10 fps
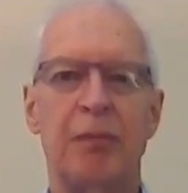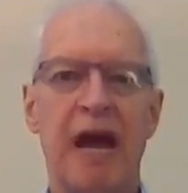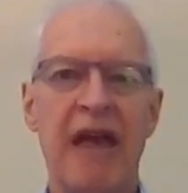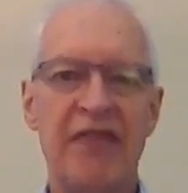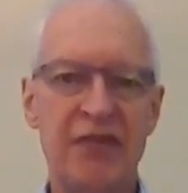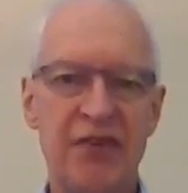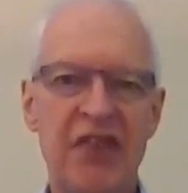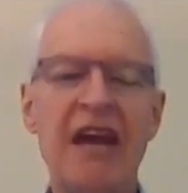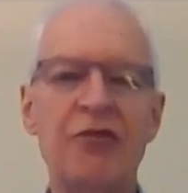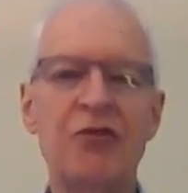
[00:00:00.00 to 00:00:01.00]
And for
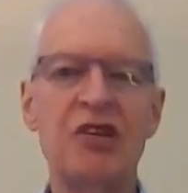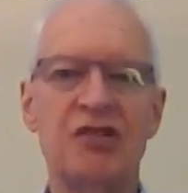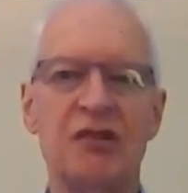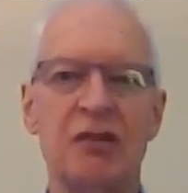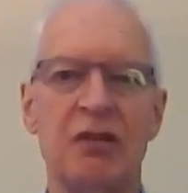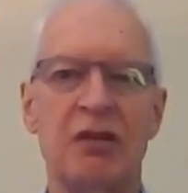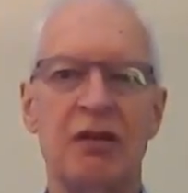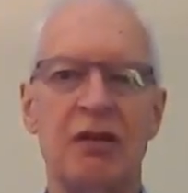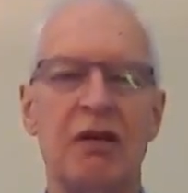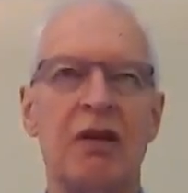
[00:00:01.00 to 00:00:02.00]
that reason,
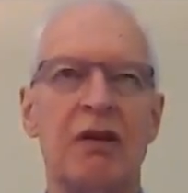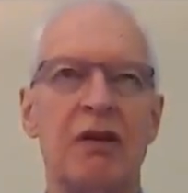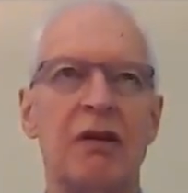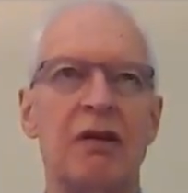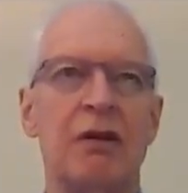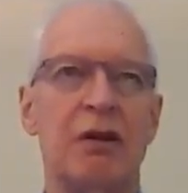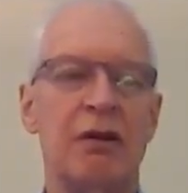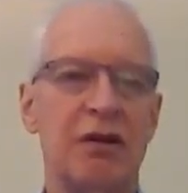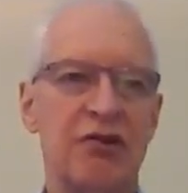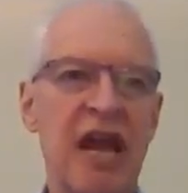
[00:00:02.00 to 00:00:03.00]

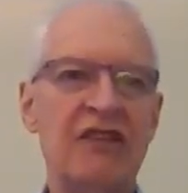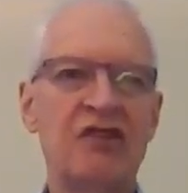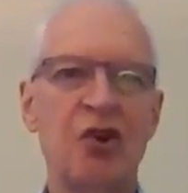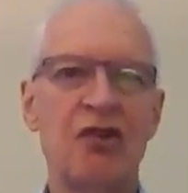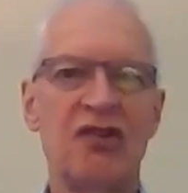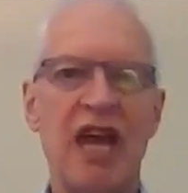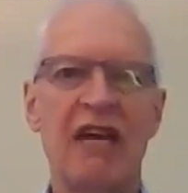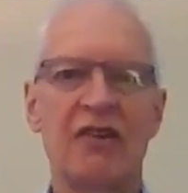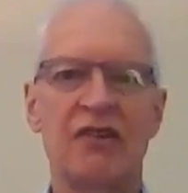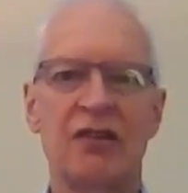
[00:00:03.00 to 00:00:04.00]
trans
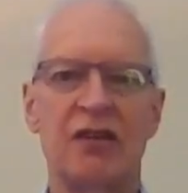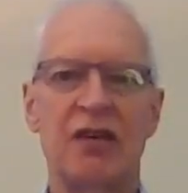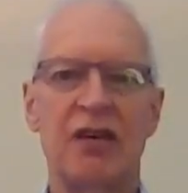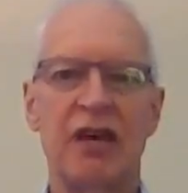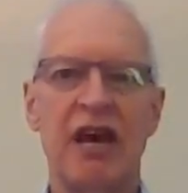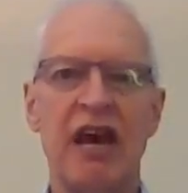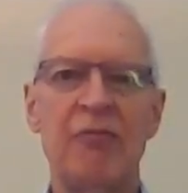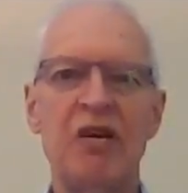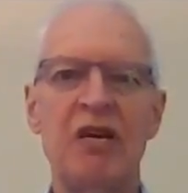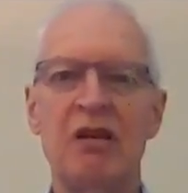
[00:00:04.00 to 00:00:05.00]
contacts have
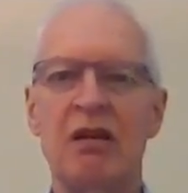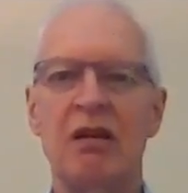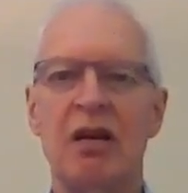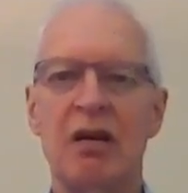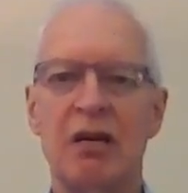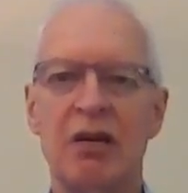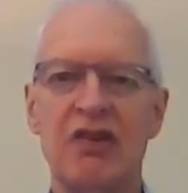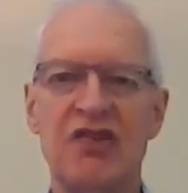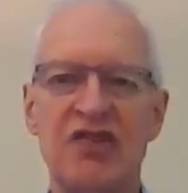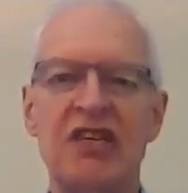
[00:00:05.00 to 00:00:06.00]
been
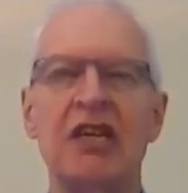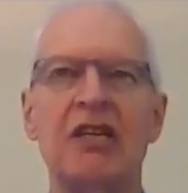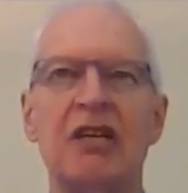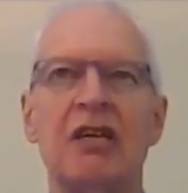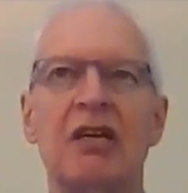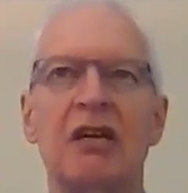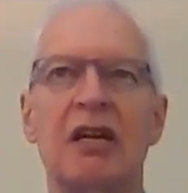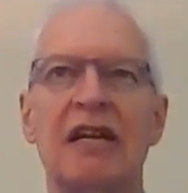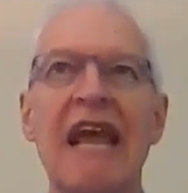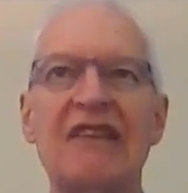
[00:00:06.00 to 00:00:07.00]
considered
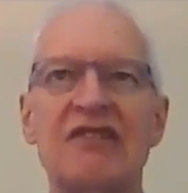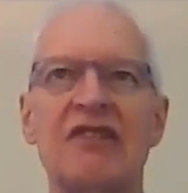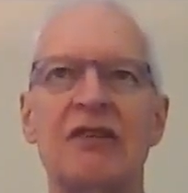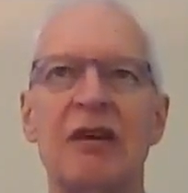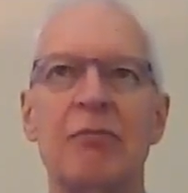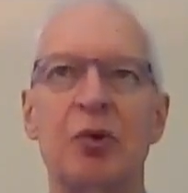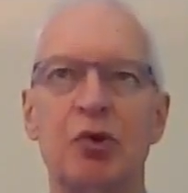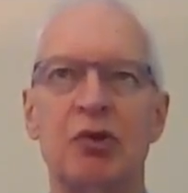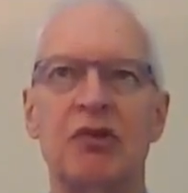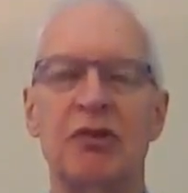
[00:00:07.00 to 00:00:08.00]
less
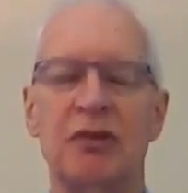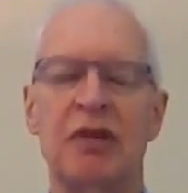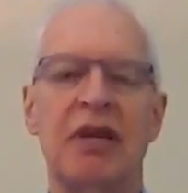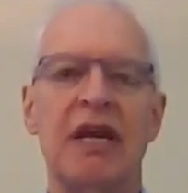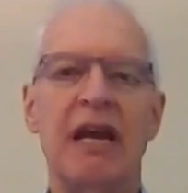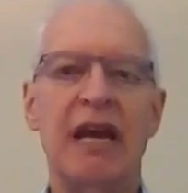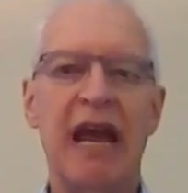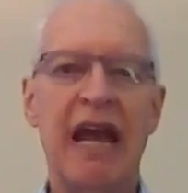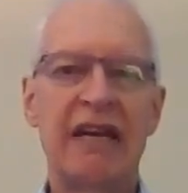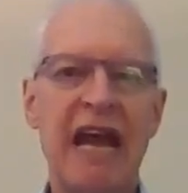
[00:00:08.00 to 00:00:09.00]
important.
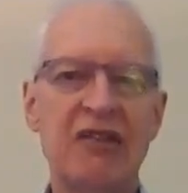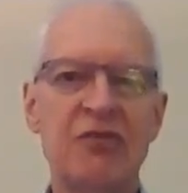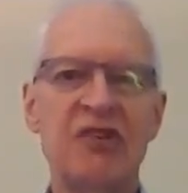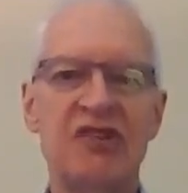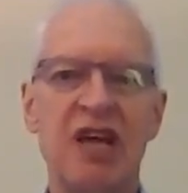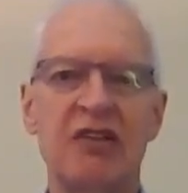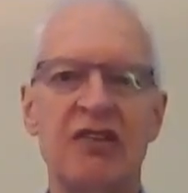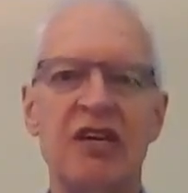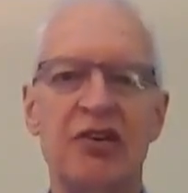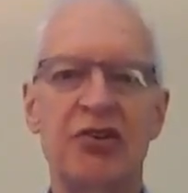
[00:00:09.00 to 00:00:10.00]
And as a result,
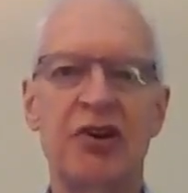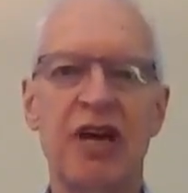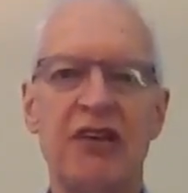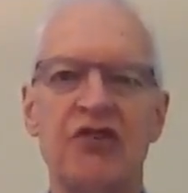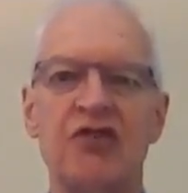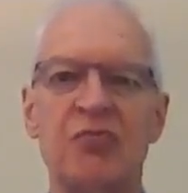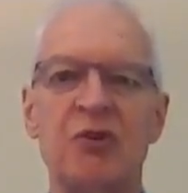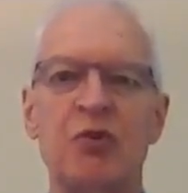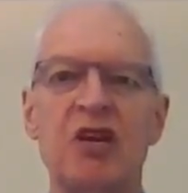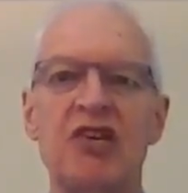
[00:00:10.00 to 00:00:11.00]
interactions
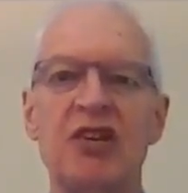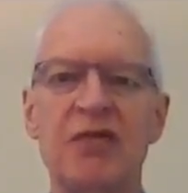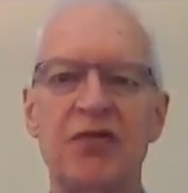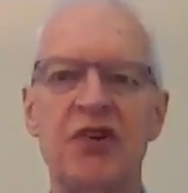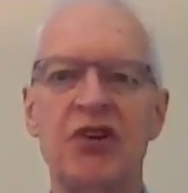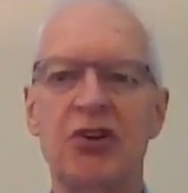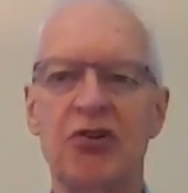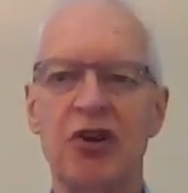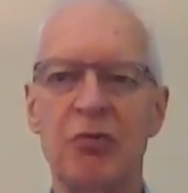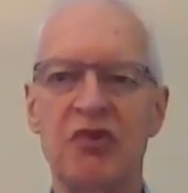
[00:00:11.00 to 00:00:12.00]
between different
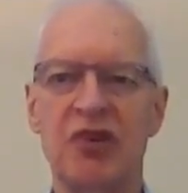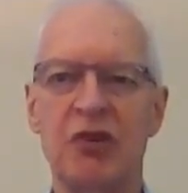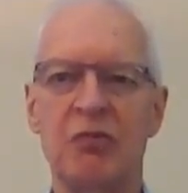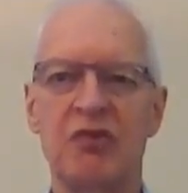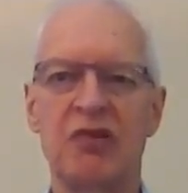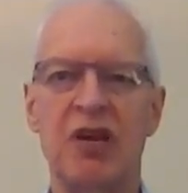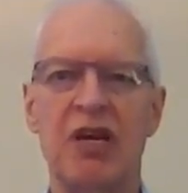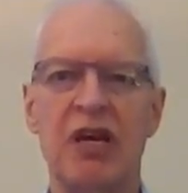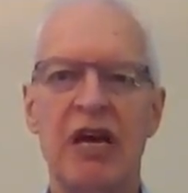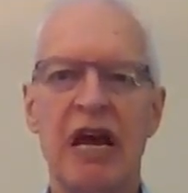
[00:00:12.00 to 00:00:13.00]
chromosomes
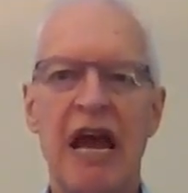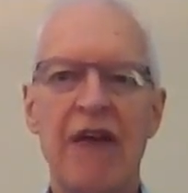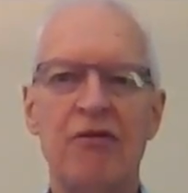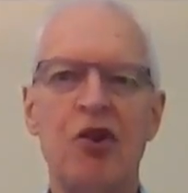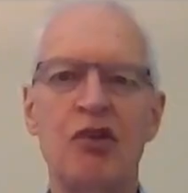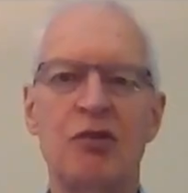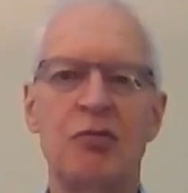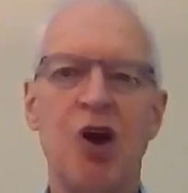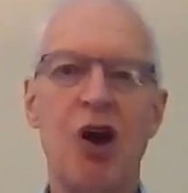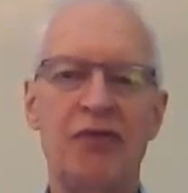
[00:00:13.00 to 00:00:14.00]
have not
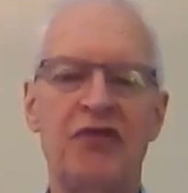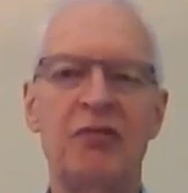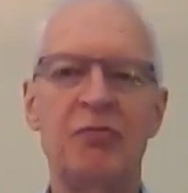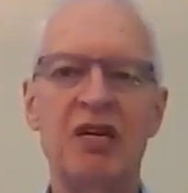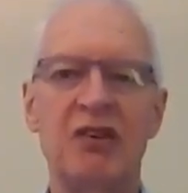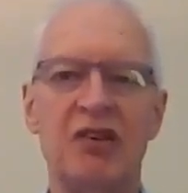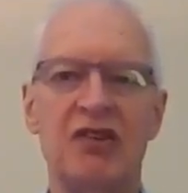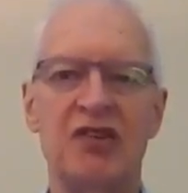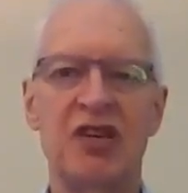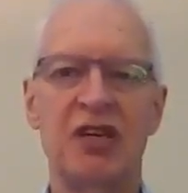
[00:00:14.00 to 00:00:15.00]
often been
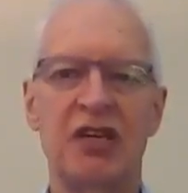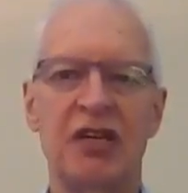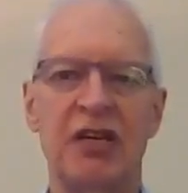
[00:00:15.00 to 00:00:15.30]
considered.